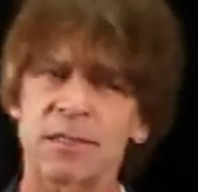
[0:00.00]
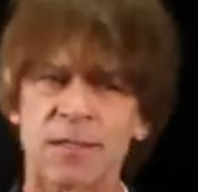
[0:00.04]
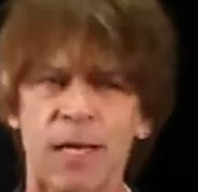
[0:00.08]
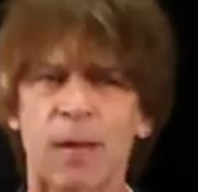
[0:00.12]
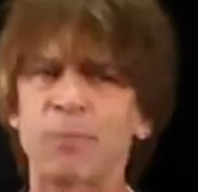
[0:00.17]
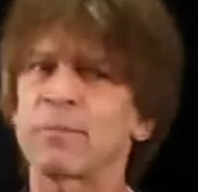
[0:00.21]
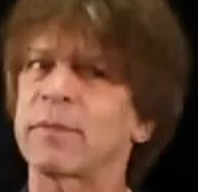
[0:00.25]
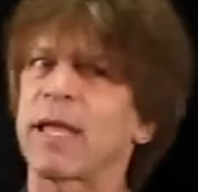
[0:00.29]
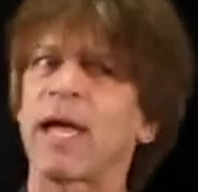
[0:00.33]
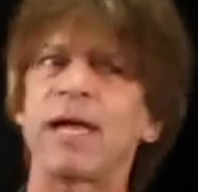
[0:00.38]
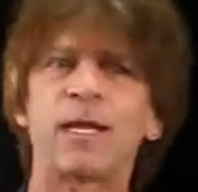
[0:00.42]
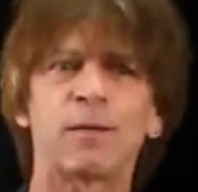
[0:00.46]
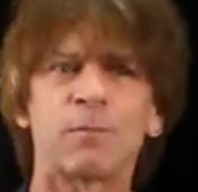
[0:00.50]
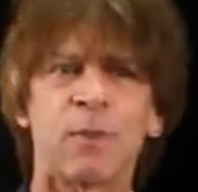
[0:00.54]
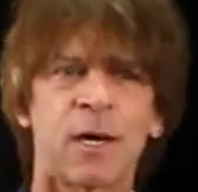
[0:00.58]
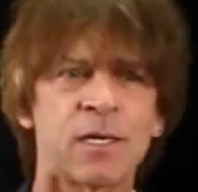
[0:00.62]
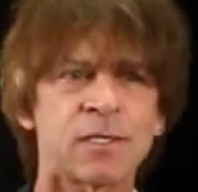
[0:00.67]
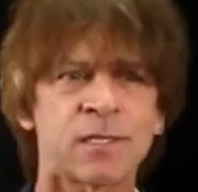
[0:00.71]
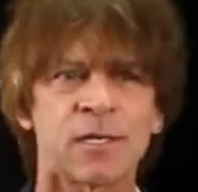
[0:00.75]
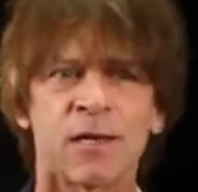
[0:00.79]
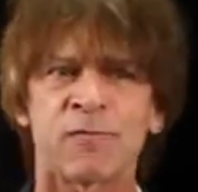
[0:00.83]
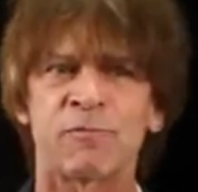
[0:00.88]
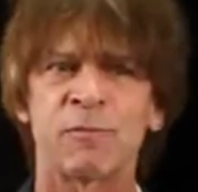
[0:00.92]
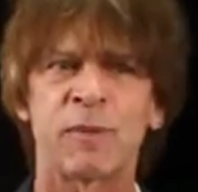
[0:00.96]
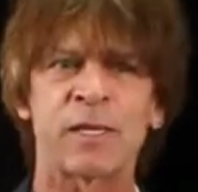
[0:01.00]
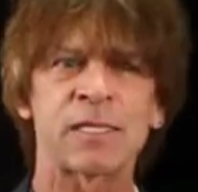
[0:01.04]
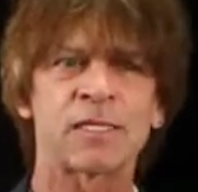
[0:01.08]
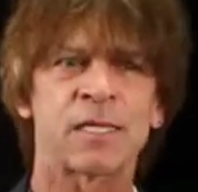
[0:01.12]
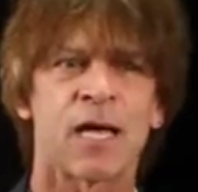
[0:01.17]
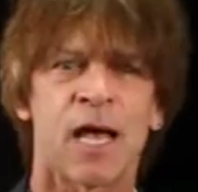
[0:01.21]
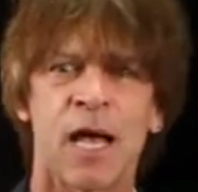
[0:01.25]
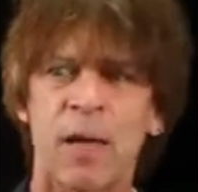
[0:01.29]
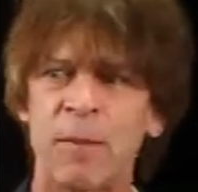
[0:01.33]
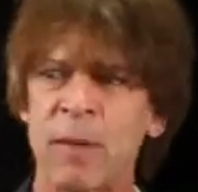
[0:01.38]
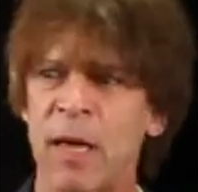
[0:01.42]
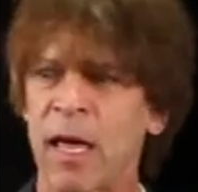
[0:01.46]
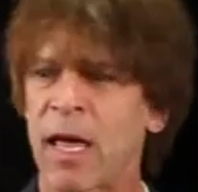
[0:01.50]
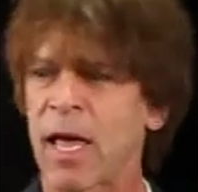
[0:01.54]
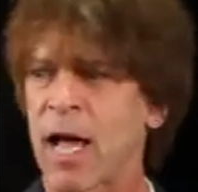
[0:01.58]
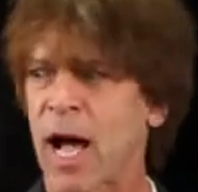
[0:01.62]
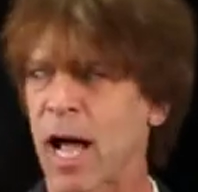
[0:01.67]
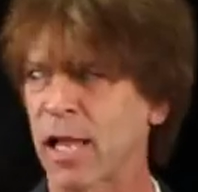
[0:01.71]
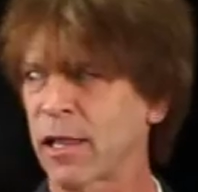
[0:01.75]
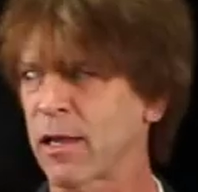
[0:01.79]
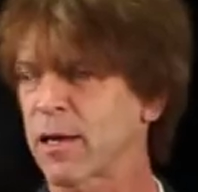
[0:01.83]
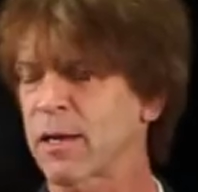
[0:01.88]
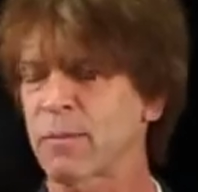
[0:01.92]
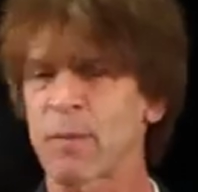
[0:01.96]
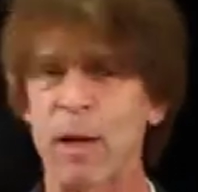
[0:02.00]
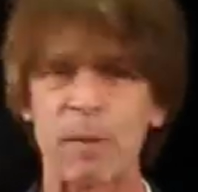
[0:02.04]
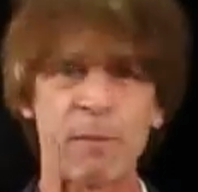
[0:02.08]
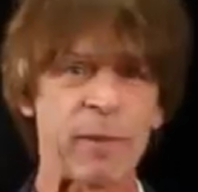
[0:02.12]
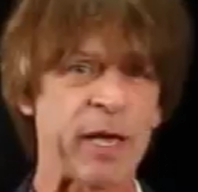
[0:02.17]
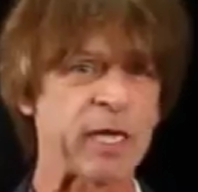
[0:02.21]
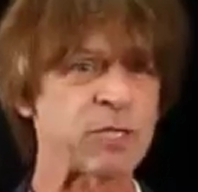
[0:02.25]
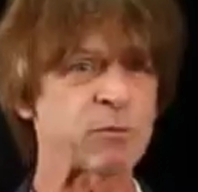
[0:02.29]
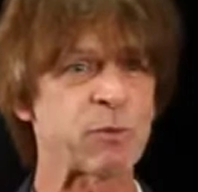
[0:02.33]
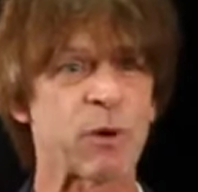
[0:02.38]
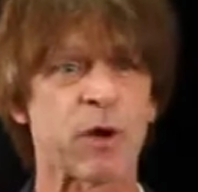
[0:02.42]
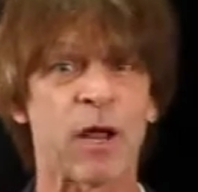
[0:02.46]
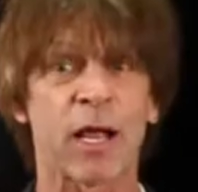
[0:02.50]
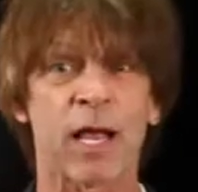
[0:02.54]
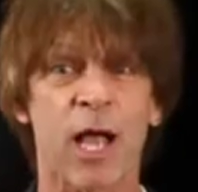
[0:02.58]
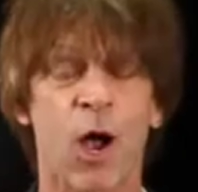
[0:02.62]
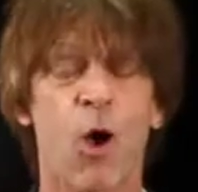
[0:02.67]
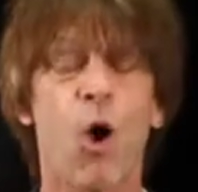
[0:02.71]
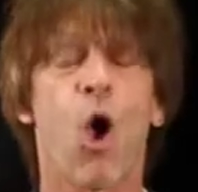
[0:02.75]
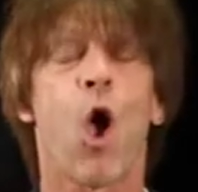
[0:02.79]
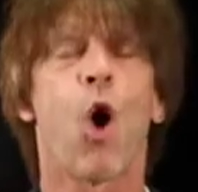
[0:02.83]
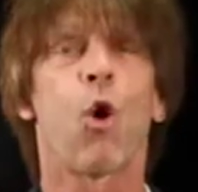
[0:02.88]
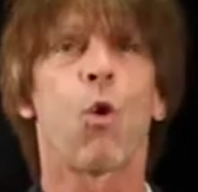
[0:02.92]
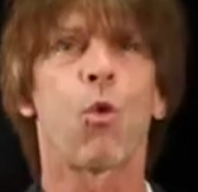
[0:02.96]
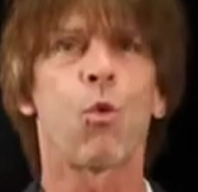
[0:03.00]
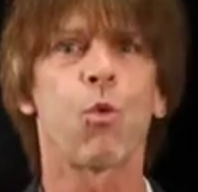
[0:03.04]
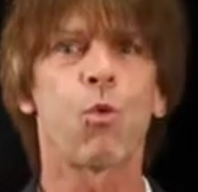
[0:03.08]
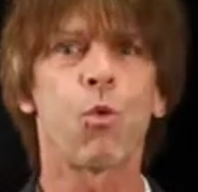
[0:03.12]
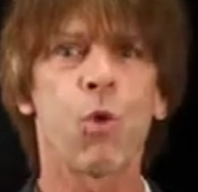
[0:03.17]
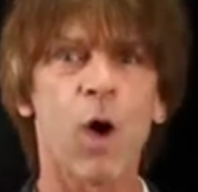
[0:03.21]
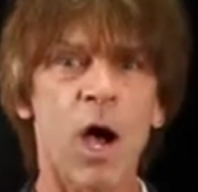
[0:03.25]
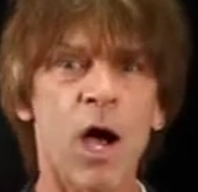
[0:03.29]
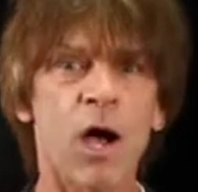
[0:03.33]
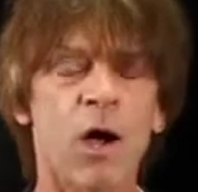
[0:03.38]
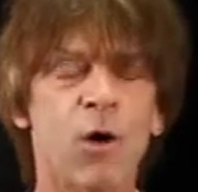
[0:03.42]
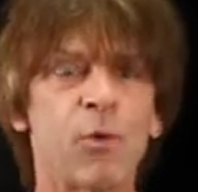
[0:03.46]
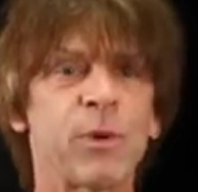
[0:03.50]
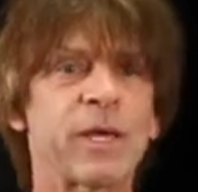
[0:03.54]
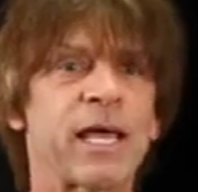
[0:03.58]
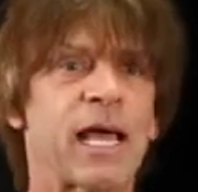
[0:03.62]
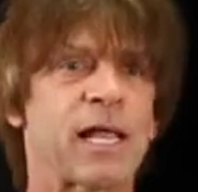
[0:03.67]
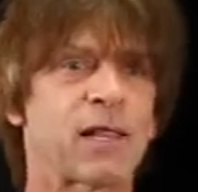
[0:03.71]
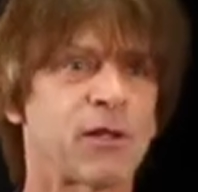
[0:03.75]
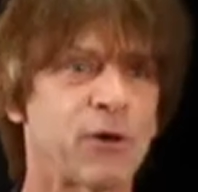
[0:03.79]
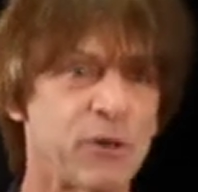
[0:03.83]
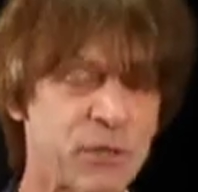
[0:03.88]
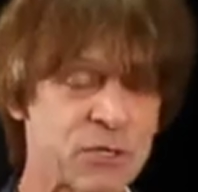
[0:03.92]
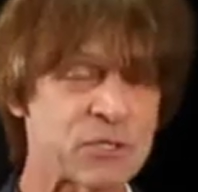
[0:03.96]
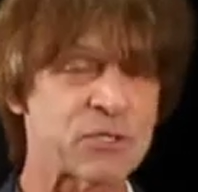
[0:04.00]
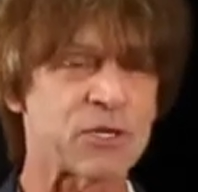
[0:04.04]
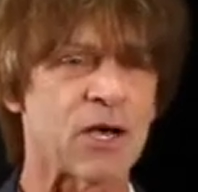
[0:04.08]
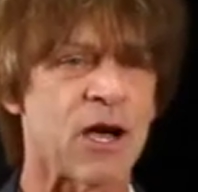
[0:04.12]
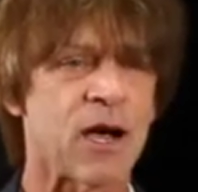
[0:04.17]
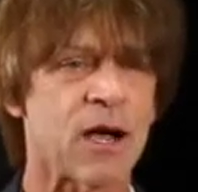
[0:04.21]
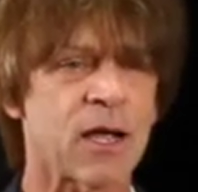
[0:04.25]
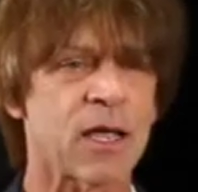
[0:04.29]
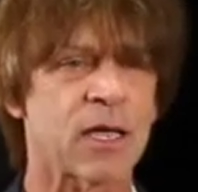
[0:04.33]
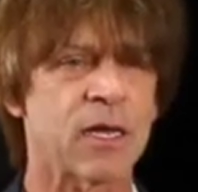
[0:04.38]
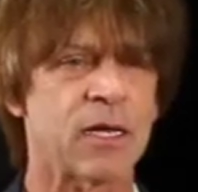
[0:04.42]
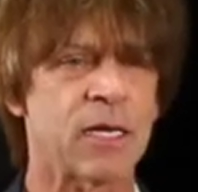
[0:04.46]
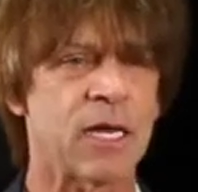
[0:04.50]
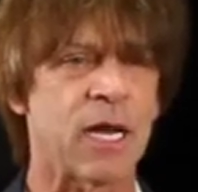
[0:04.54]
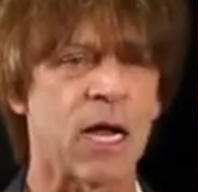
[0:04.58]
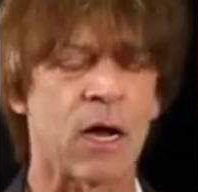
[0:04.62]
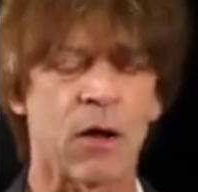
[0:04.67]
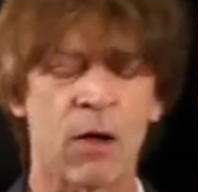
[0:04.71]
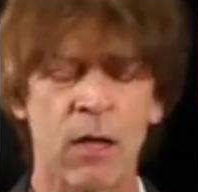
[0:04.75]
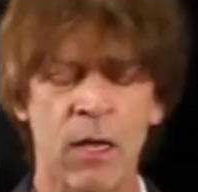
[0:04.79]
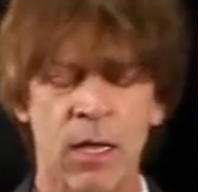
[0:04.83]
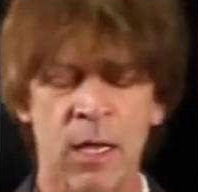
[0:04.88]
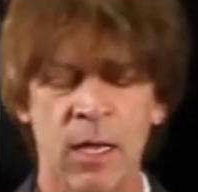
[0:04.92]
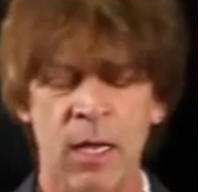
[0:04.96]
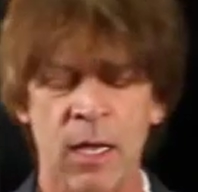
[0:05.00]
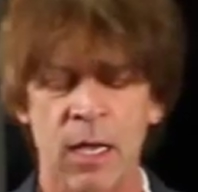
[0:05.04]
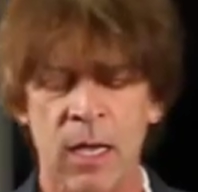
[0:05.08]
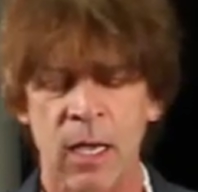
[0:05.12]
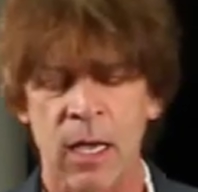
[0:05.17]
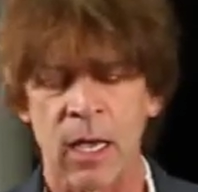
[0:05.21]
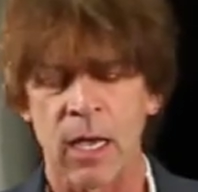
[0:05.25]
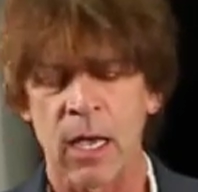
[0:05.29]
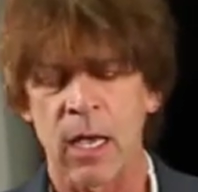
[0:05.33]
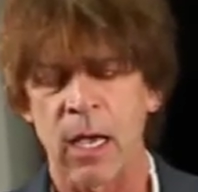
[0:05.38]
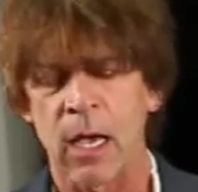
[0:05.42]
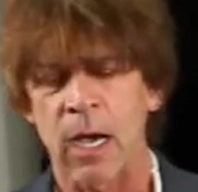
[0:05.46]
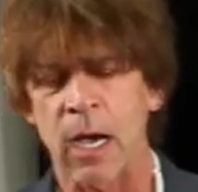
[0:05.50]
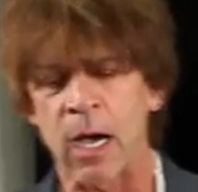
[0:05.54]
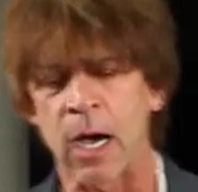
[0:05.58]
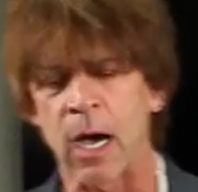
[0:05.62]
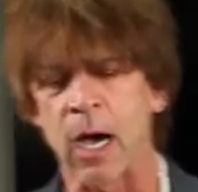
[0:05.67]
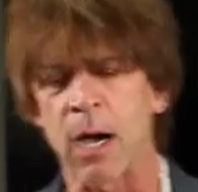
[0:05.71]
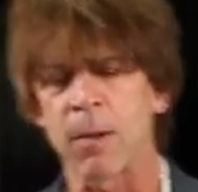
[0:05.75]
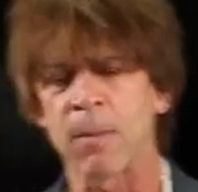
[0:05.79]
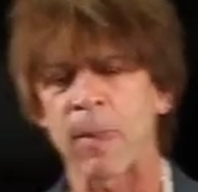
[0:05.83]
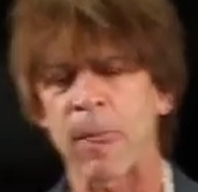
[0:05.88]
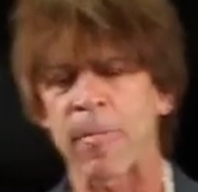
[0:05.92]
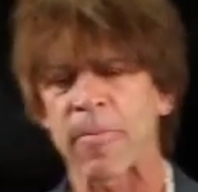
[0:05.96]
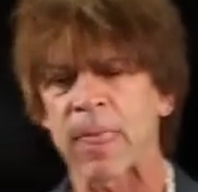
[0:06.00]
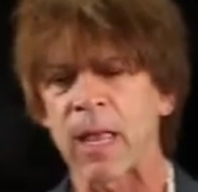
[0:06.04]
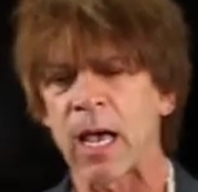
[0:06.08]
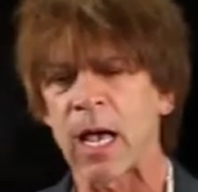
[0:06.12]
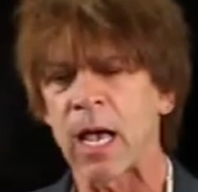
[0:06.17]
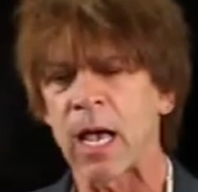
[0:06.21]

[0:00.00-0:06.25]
I'm dating myself big time. I look at my bass player and I go, whoa, we gotta learn the song, you know.